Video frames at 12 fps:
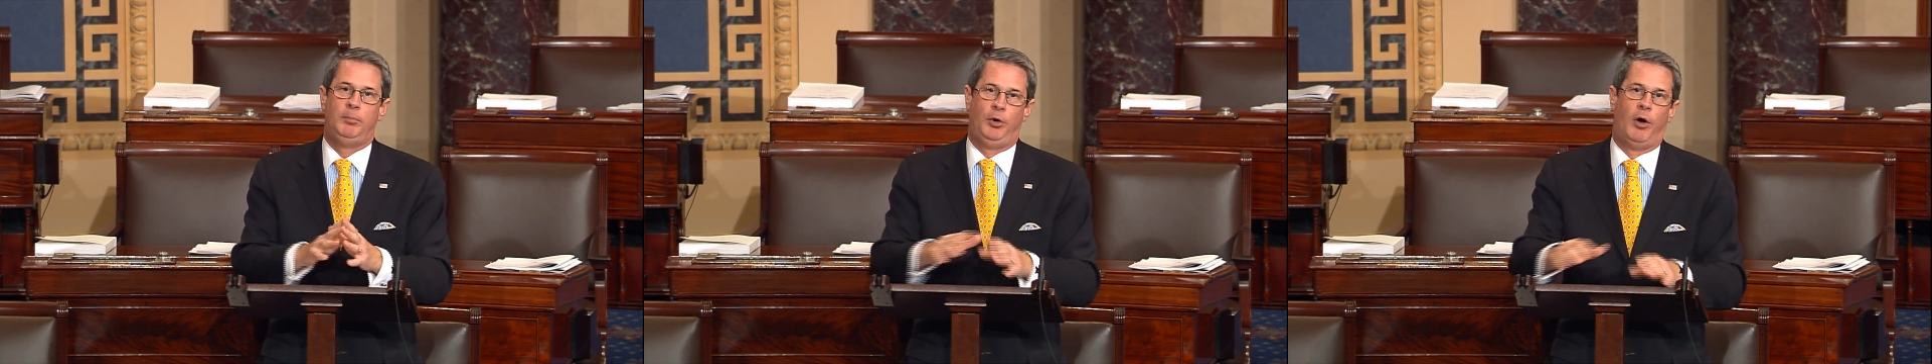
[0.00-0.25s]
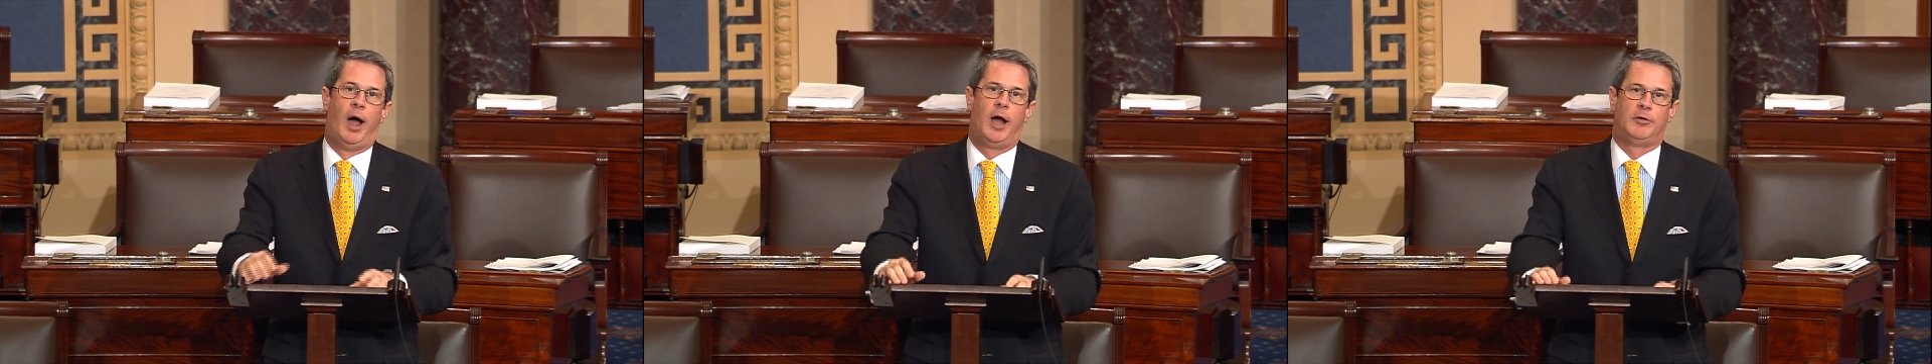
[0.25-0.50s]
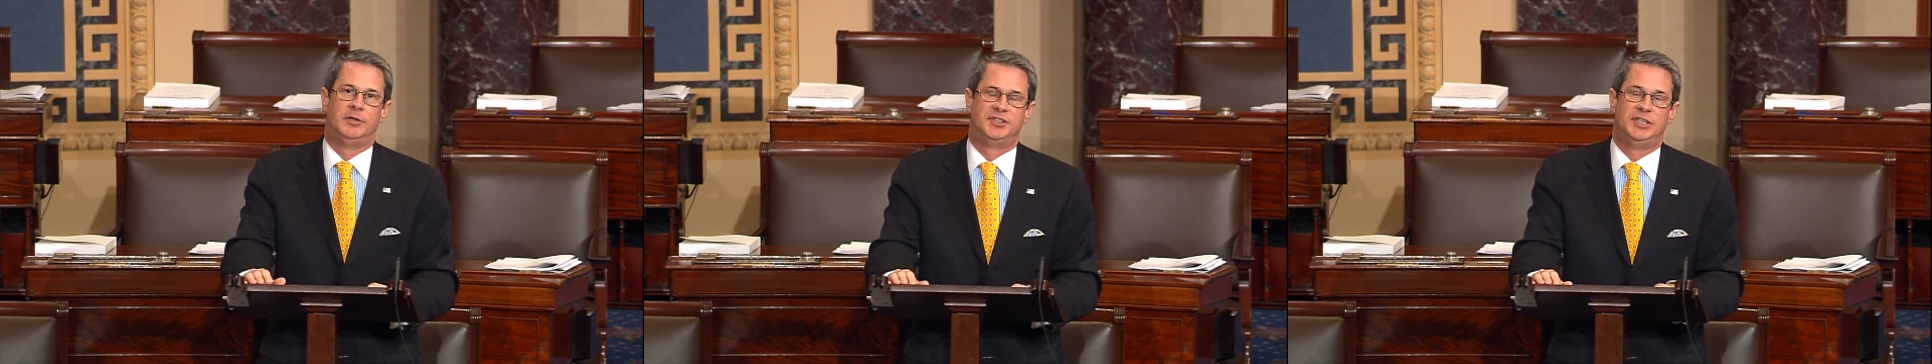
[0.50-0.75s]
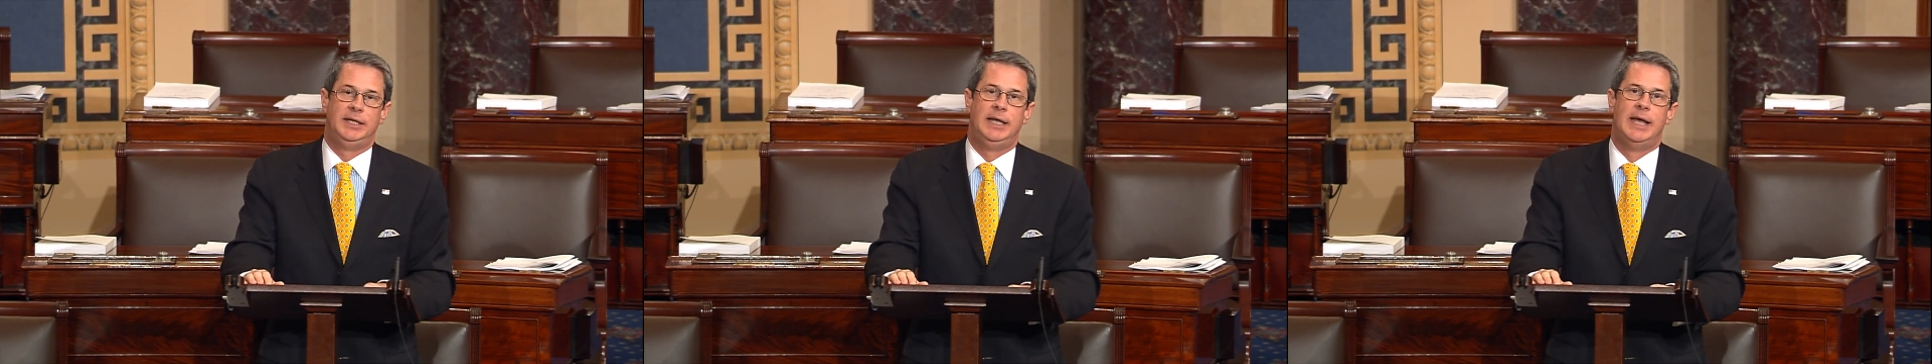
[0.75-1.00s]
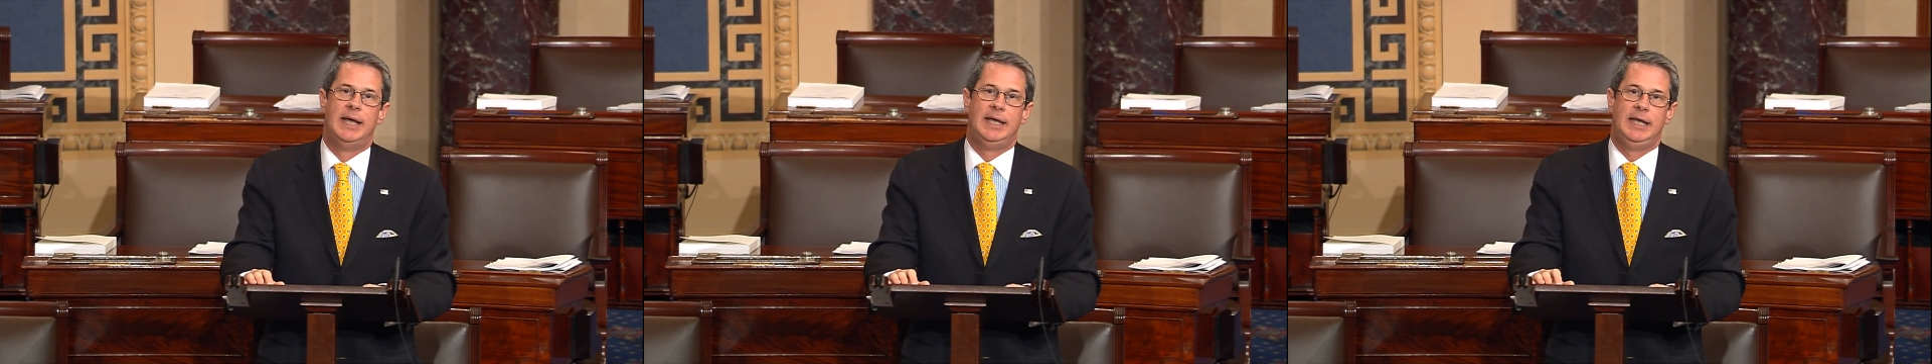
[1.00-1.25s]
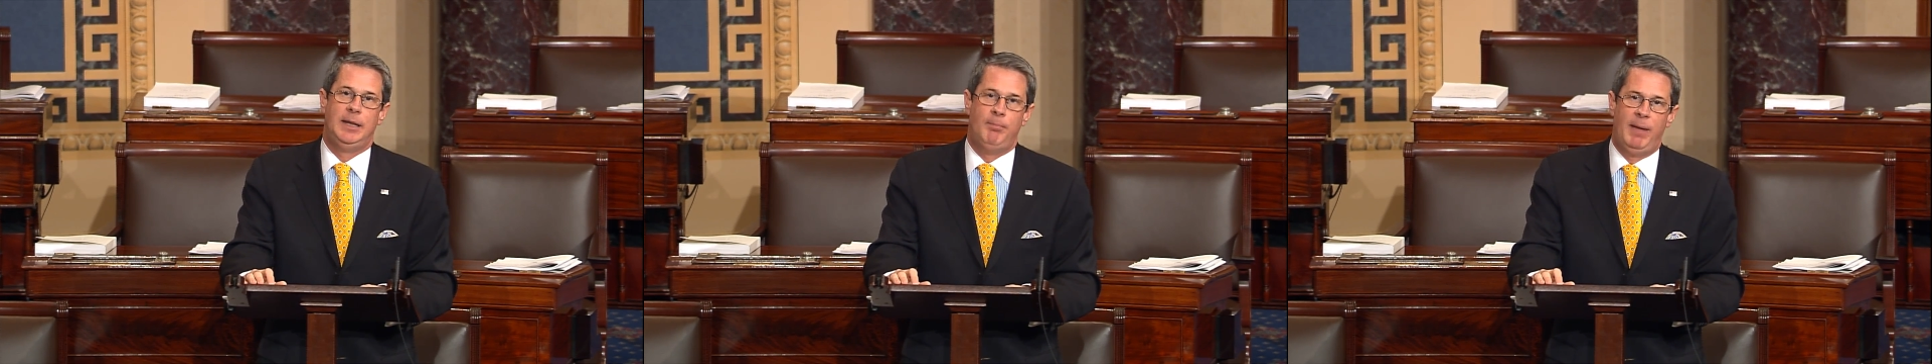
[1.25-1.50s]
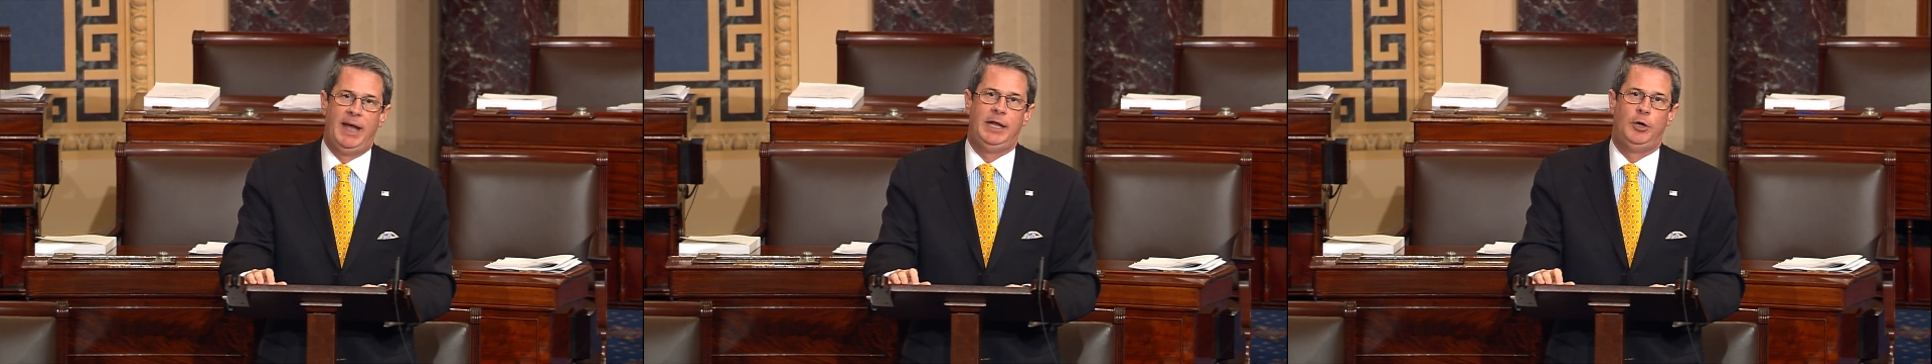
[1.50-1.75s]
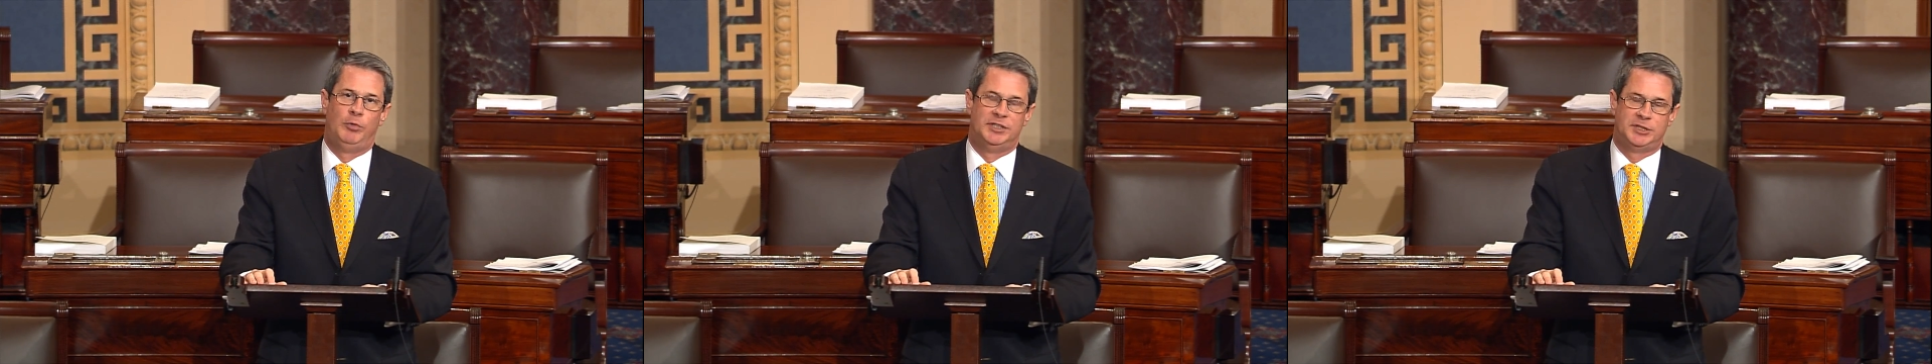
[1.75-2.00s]
bureaucracy in
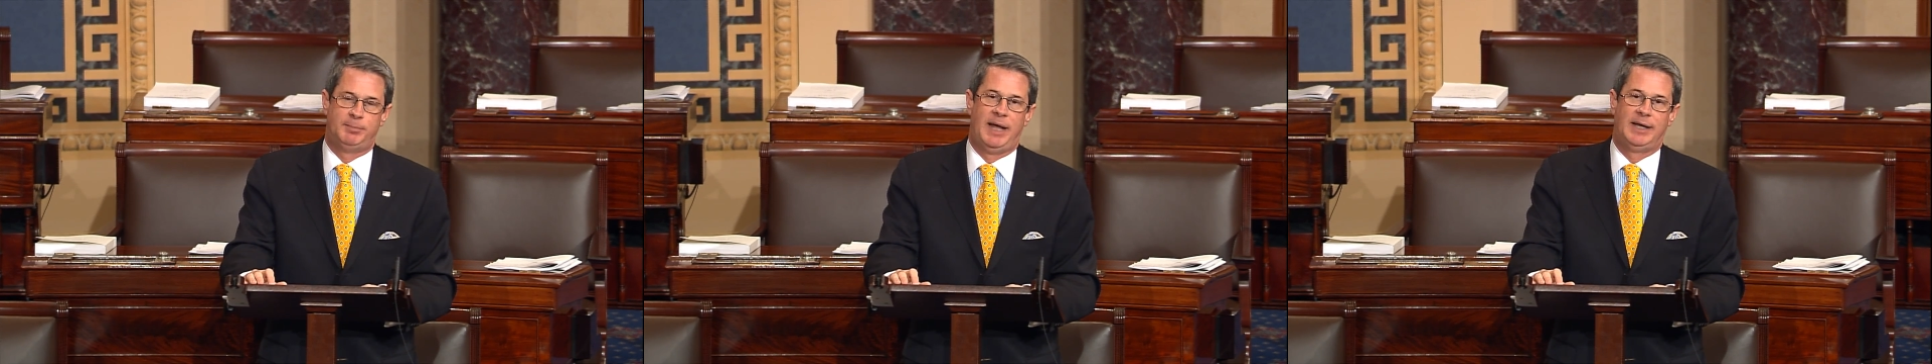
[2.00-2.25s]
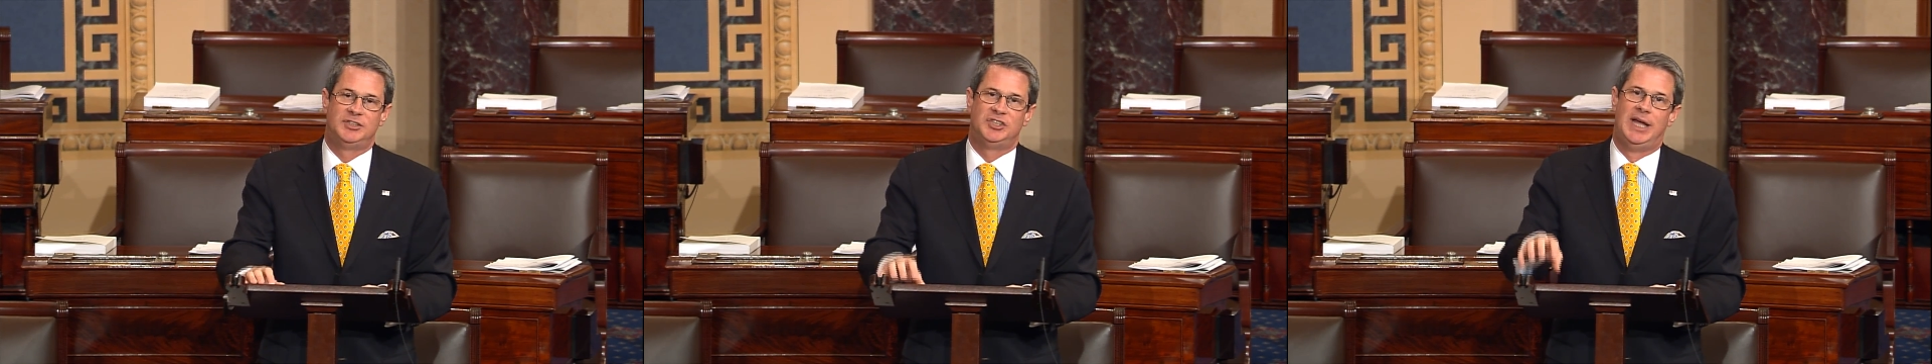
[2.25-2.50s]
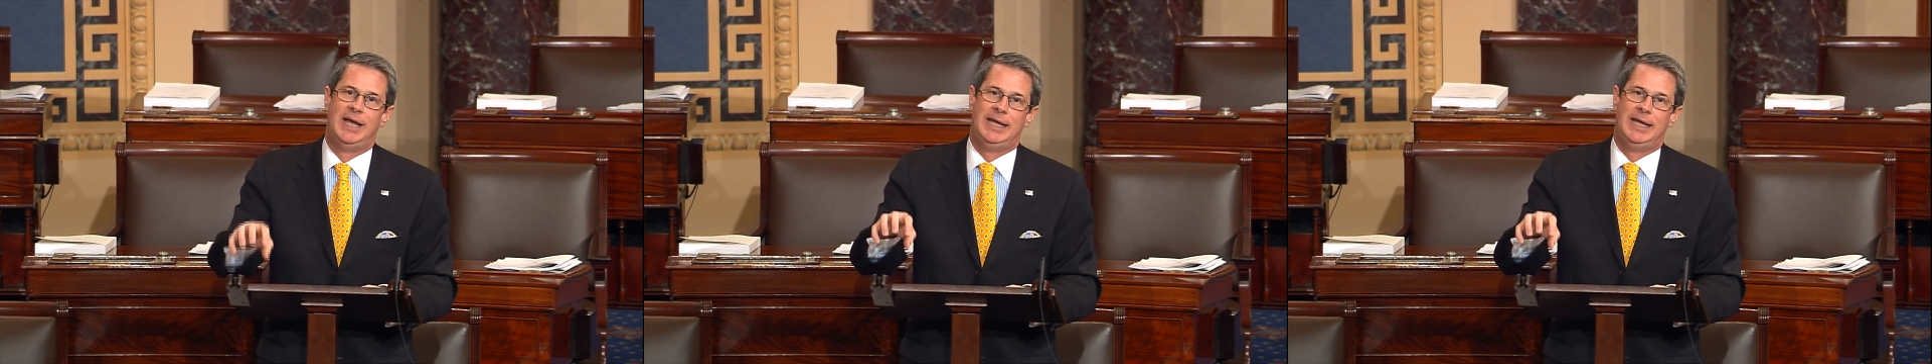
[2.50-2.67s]
many respects.